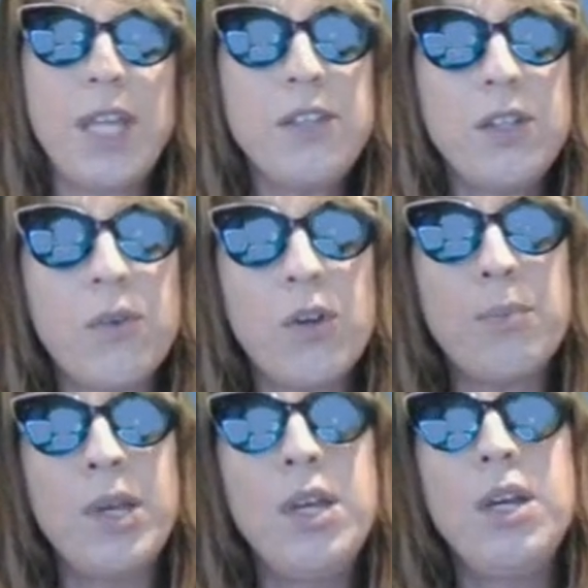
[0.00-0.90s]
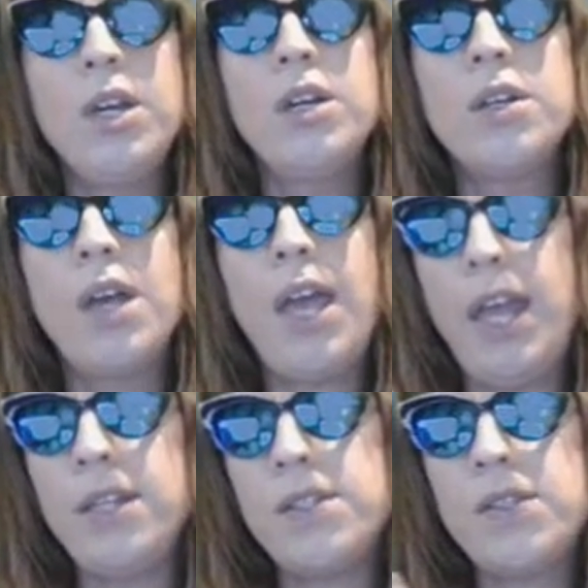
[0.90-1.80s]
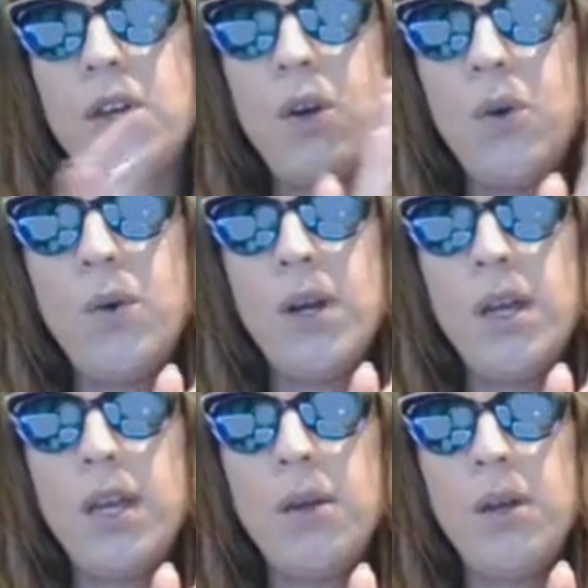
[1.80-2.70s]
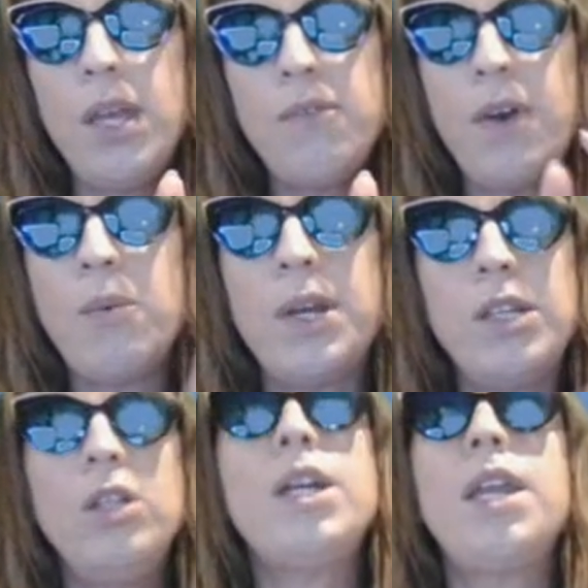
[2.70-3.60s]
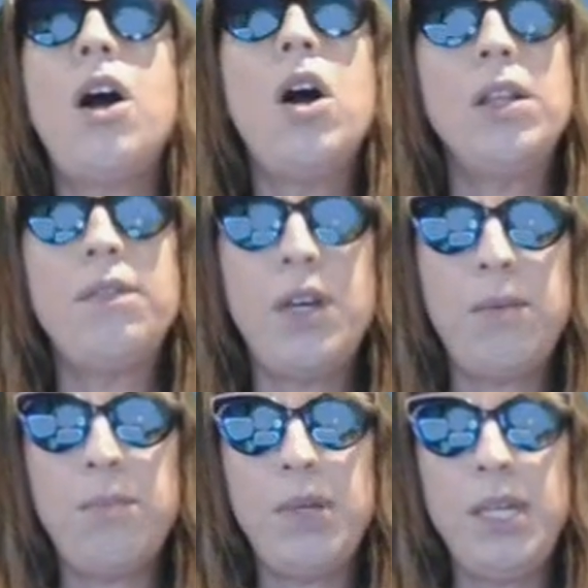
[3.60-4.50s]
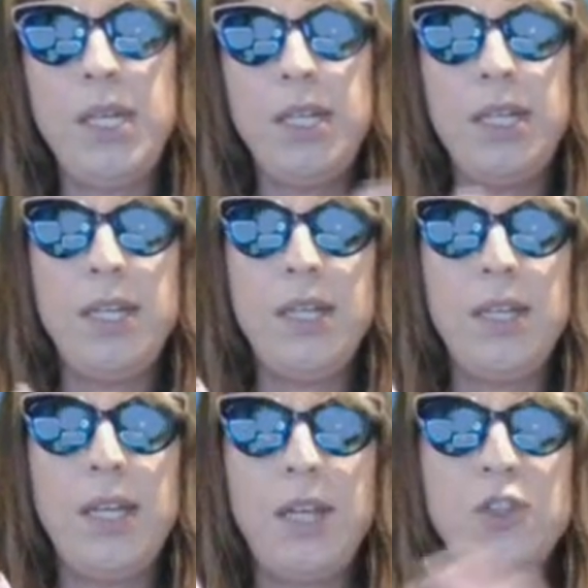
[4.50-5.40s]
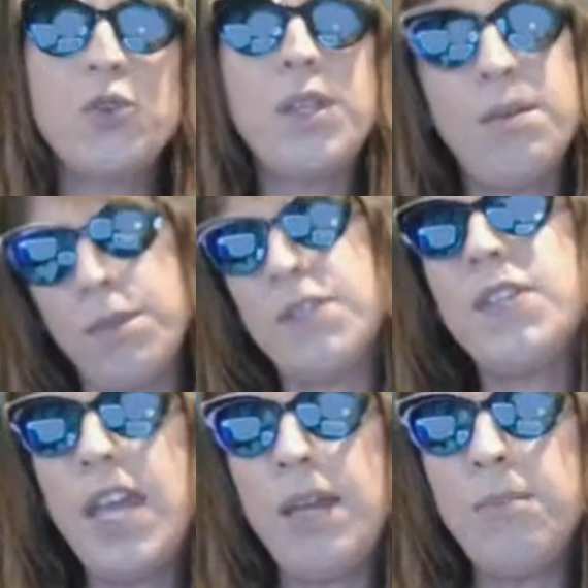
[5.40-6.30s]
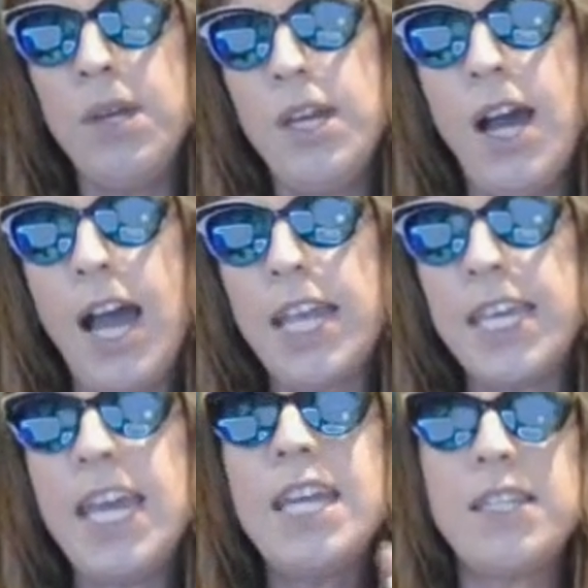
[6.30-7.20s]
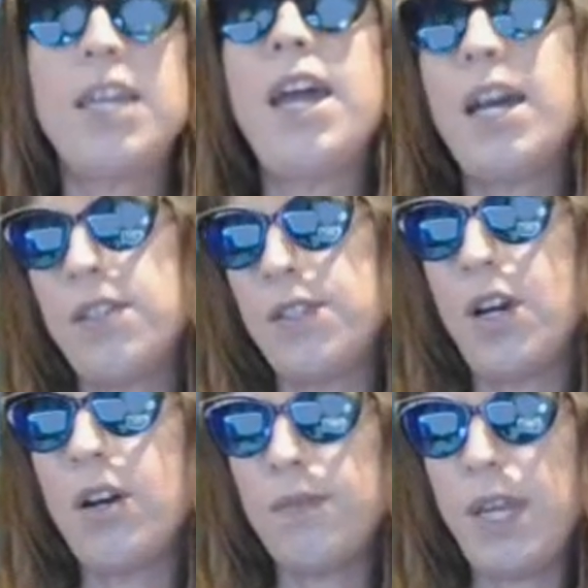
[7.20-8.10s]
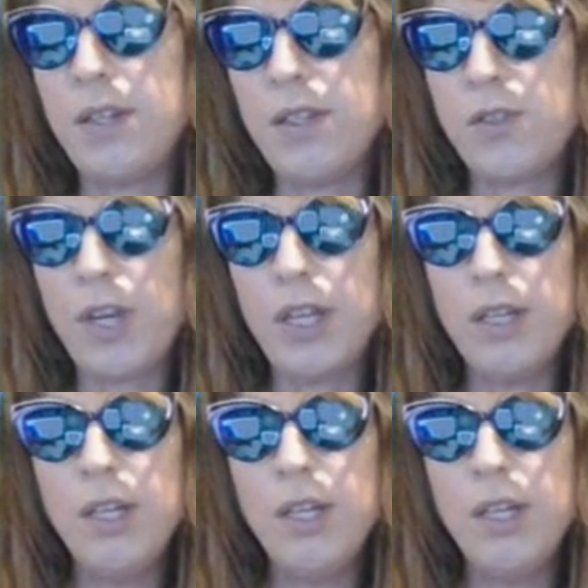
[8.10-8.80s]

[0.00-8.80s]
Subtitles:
Dental Group. And so if I want to look at all of them and treat them the same, I can't get access to Art of Dentistry.